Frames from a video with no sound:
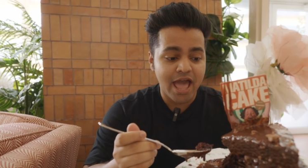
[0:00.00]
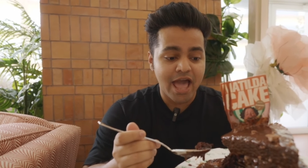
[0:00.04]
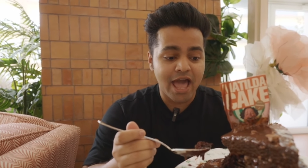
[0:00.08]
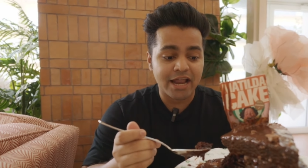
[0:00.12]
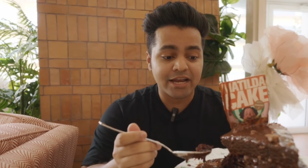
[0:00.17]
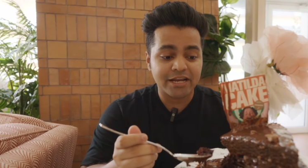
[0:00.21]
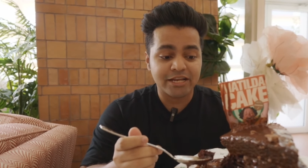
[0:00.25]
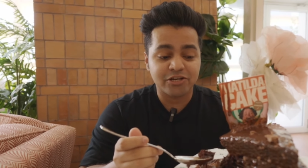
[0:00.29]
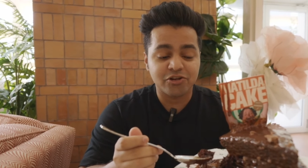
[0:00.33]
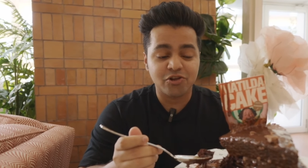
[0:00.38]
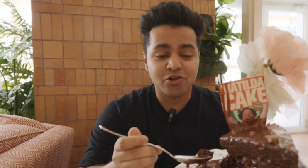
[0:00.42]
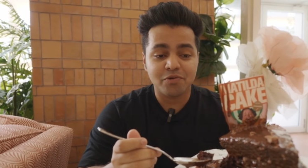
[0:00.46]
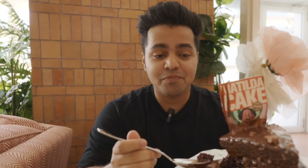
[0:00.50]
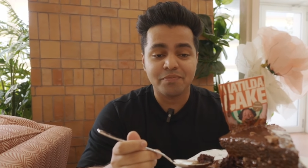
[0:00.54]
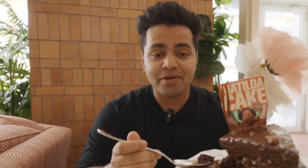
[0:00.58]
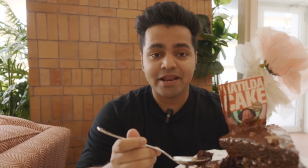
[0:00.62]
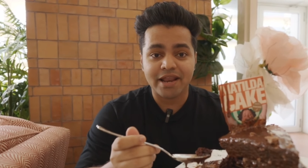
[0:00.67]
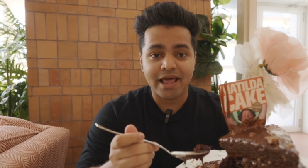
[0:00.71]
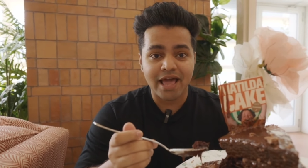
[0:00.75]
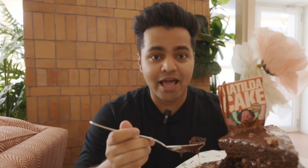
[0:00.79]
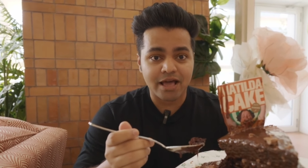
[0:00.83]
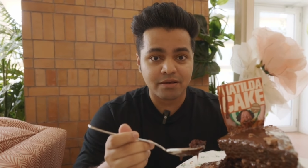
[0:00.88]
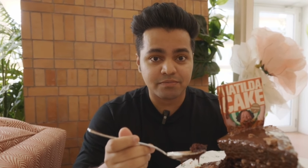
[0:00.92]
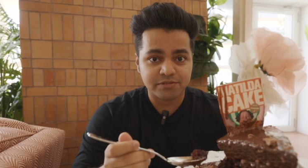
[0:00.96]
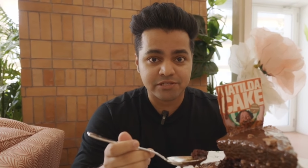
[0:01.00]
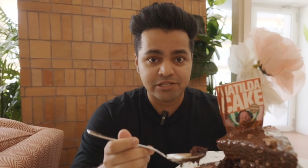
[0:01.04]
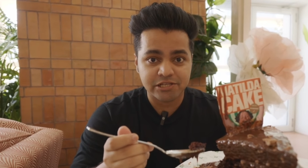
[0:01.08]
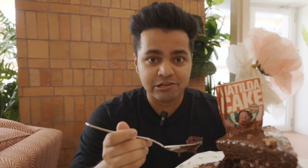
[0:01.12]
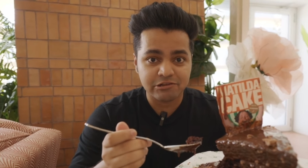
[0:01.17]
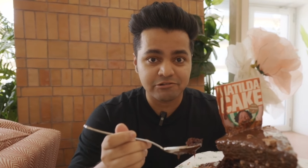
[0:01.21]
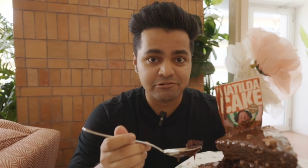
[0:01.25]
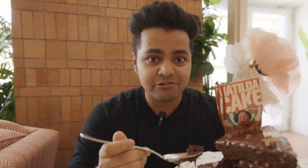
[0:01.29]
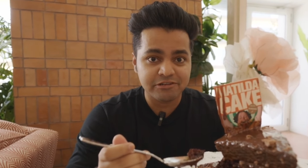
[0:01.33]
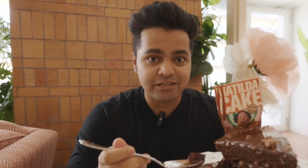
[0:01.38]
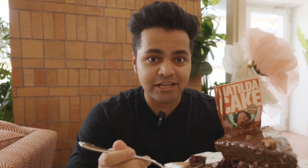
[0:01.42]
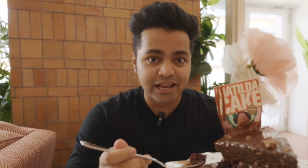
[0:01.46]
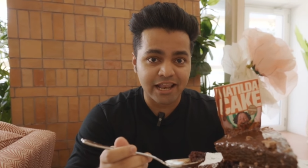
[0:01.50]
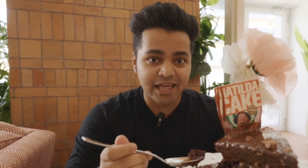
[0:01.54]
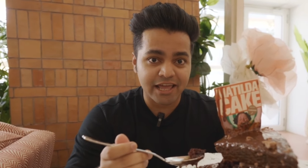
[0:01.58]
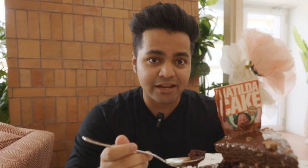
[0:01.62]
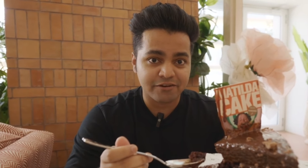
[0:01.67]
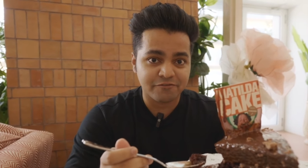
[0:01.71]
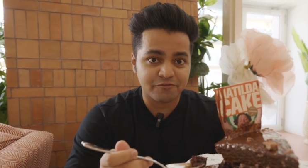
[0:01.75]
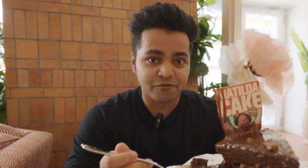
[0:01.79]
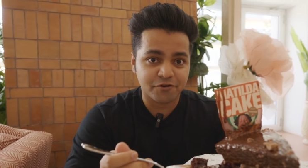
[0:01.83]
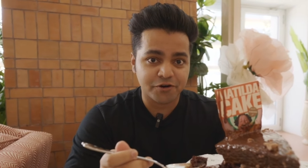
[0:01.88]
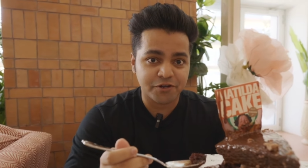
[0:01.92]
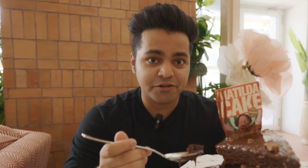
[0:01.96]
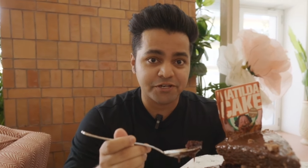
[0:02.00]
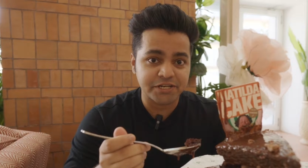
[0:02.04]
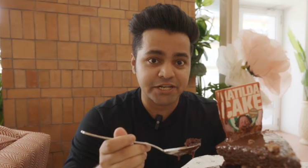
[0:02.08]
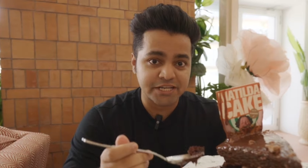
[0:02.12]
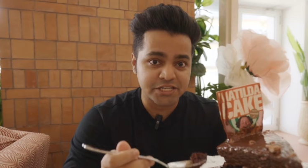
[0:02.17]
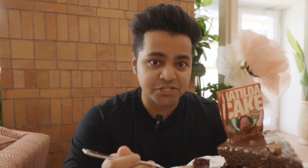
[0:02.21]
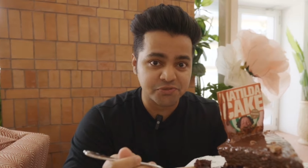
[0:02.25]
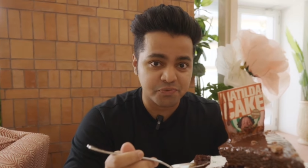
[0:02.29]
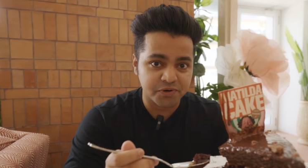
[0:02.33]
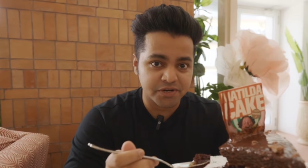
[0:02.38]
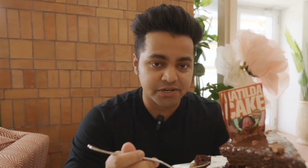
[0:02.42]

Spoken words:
and it will be an absolute delight for your taste